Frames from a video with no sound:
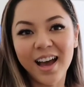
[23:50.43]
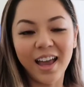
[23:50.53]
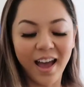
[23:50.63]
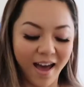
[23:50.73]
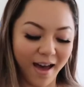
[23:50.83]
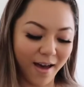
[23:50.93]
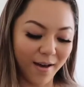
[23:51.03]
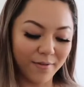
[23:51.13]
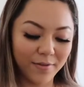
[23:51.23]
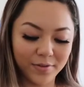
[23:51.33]
I
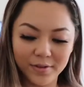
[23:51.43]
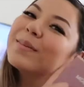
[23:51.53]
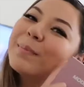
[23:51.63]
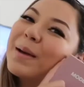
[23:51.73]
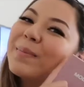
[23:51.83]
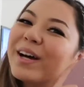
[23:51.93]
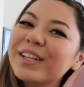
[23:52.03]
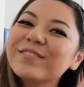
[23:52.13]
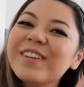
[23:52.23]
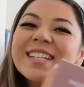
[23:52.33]
have my
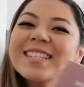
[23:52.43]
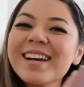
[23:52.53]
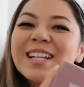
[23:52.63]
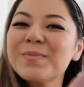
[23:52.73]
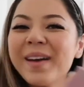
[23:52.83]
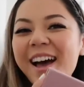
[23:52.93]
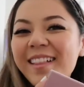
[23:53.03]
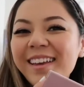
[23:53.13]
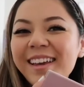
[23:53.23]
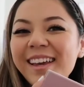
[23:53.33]
Modern Renaissance
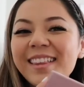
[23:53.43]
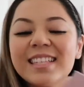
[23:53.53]
palette.